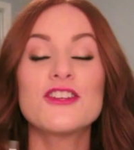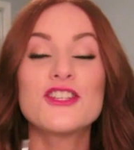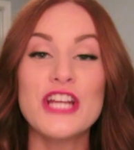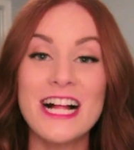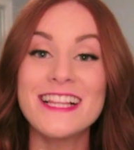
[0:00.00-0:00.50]

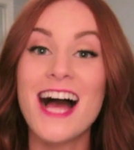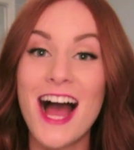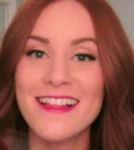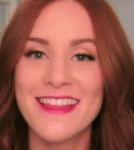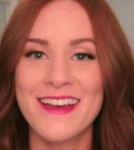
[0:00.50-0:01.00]
gel
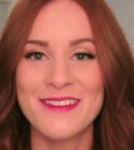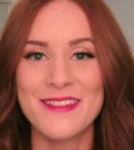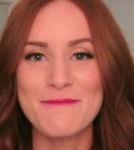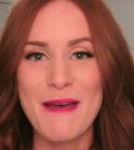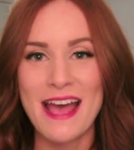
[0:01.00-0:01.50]
eyeliner
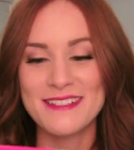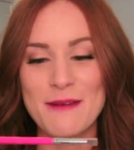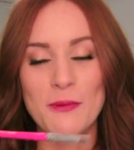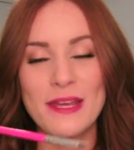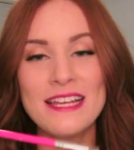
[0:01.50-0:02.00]
the past
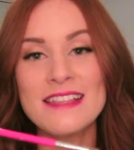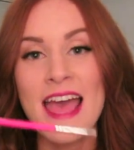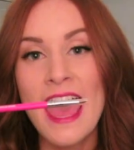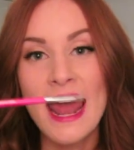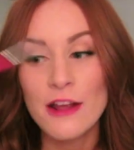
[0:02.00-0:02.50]
couple weeks,
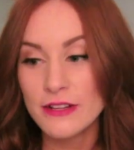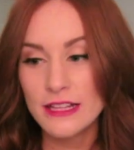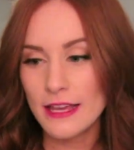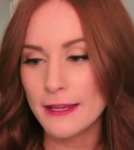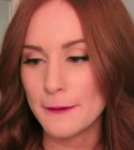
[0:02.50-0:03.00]
and I
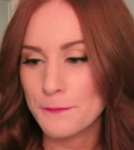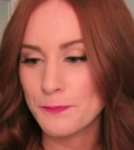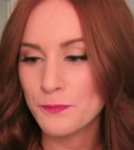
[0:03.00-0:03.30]
really like it.